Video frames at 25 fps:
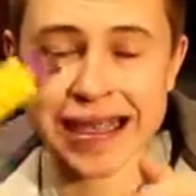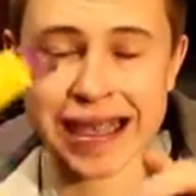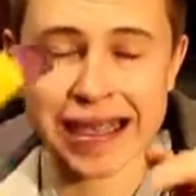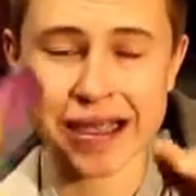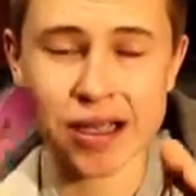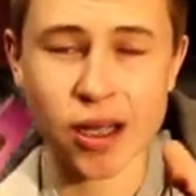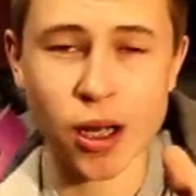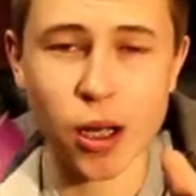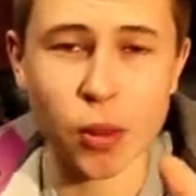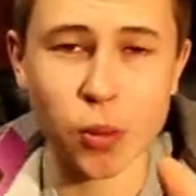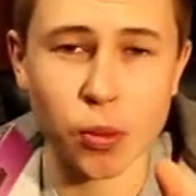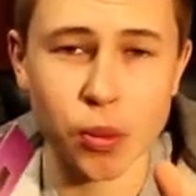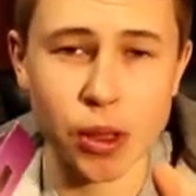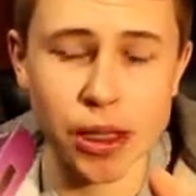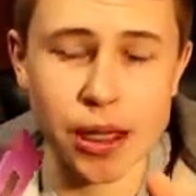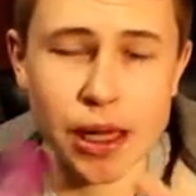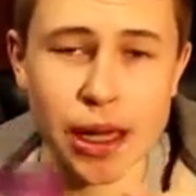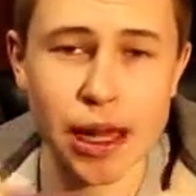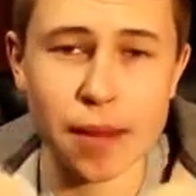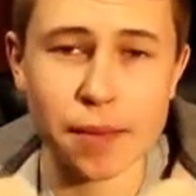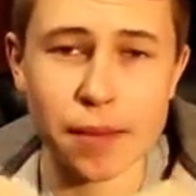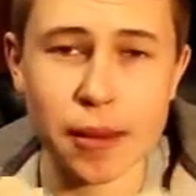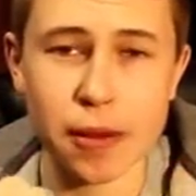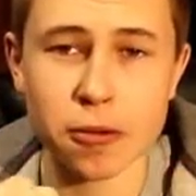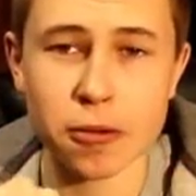That's the only
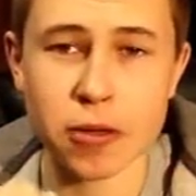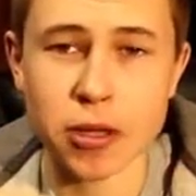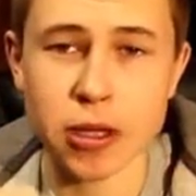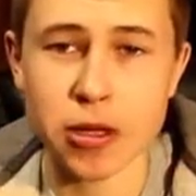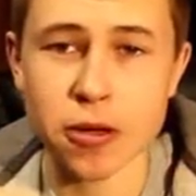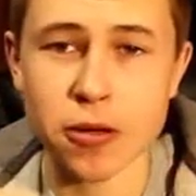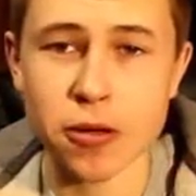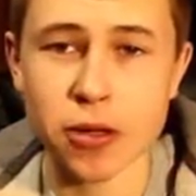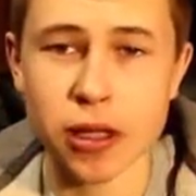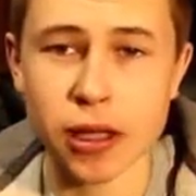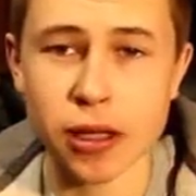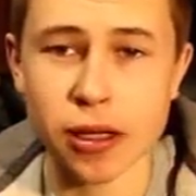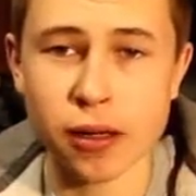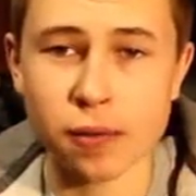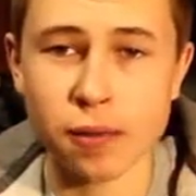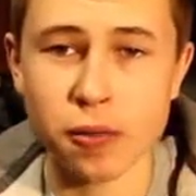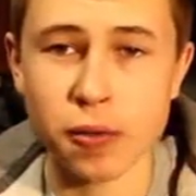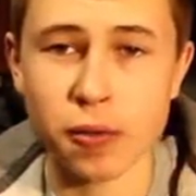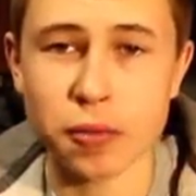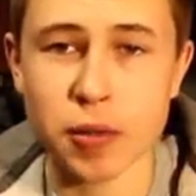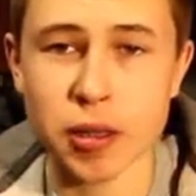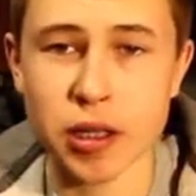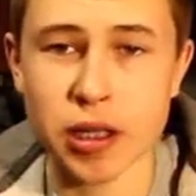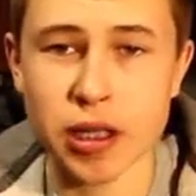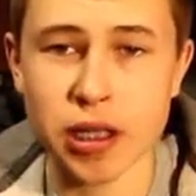time I would use it if
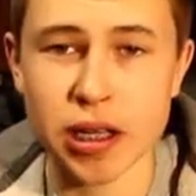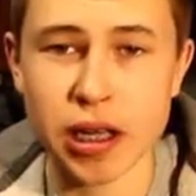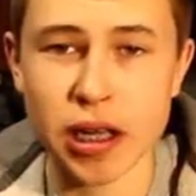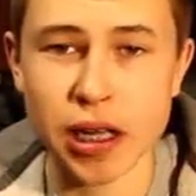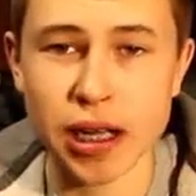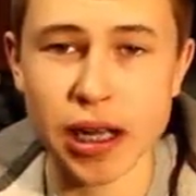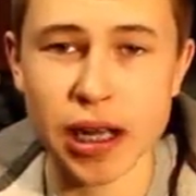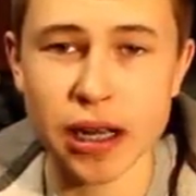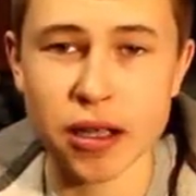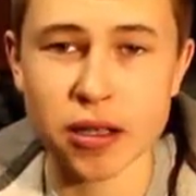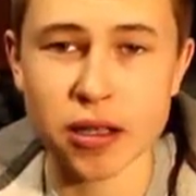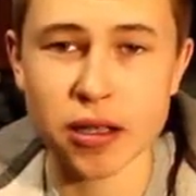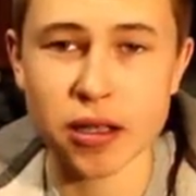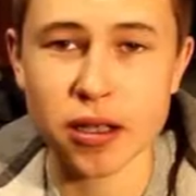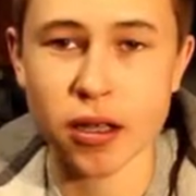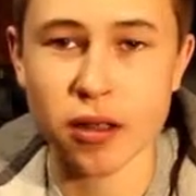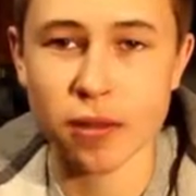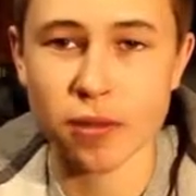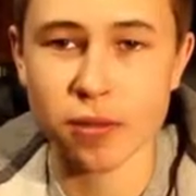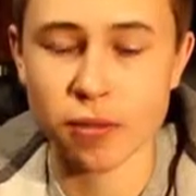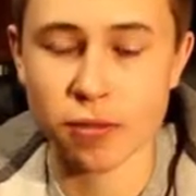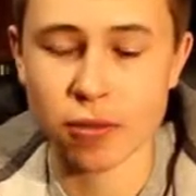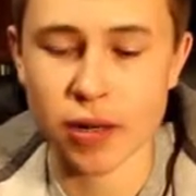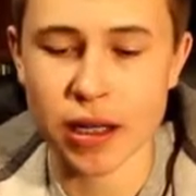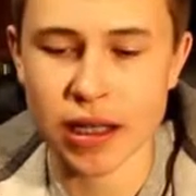you're fishing that kind of
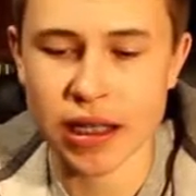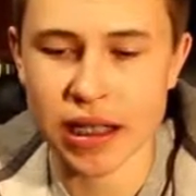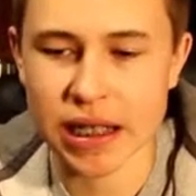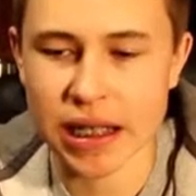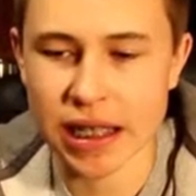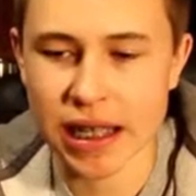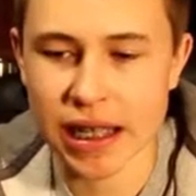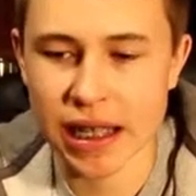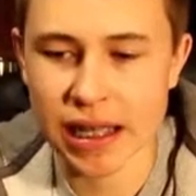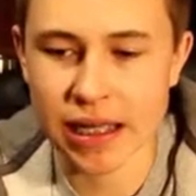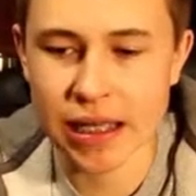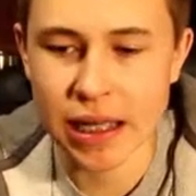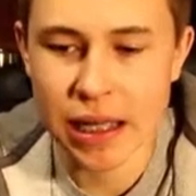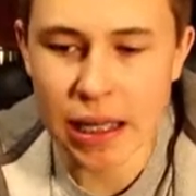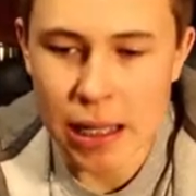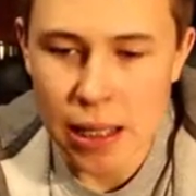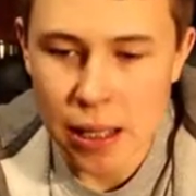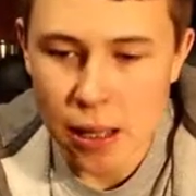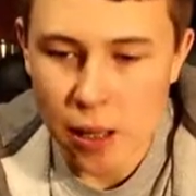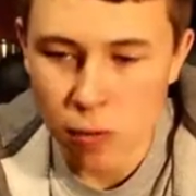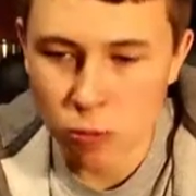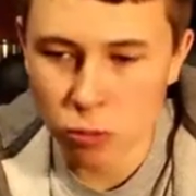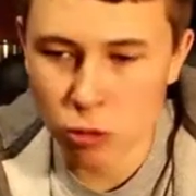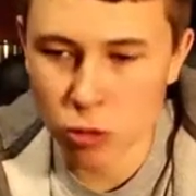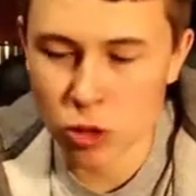stuff. The reason is
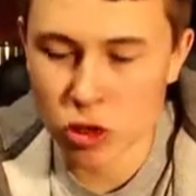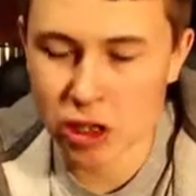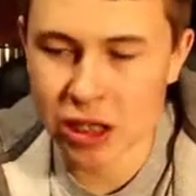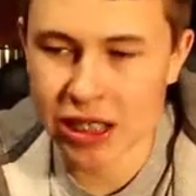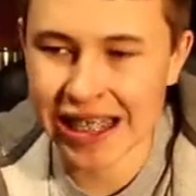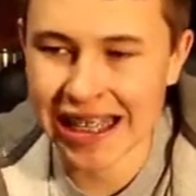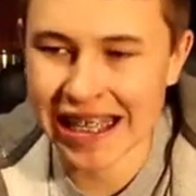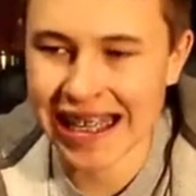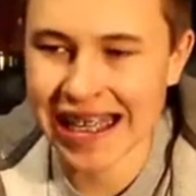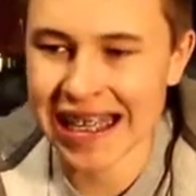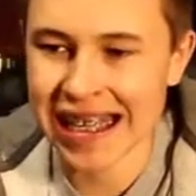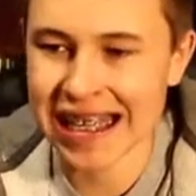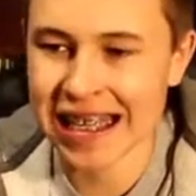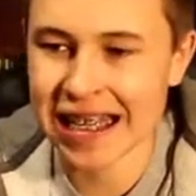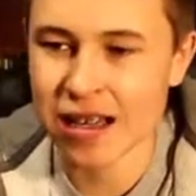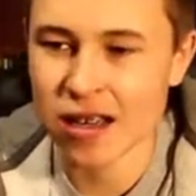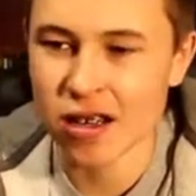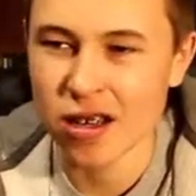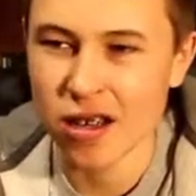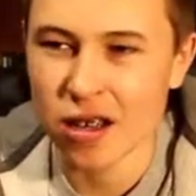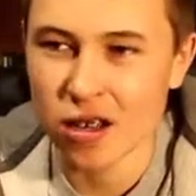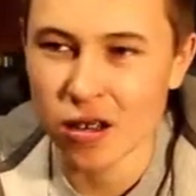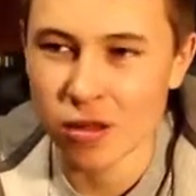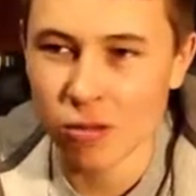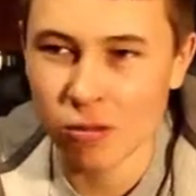14
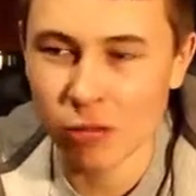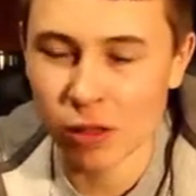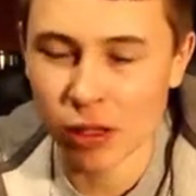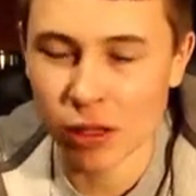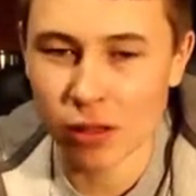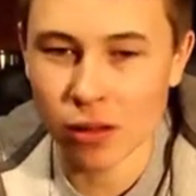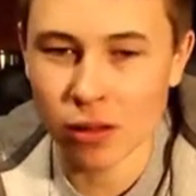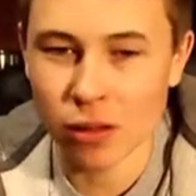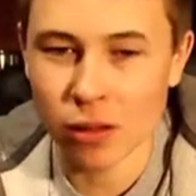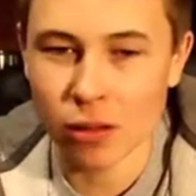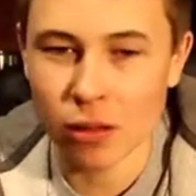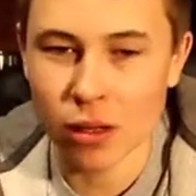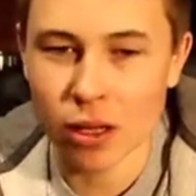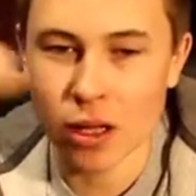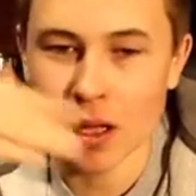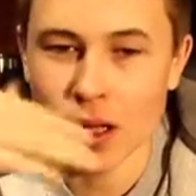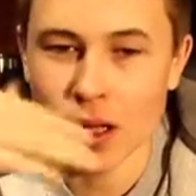will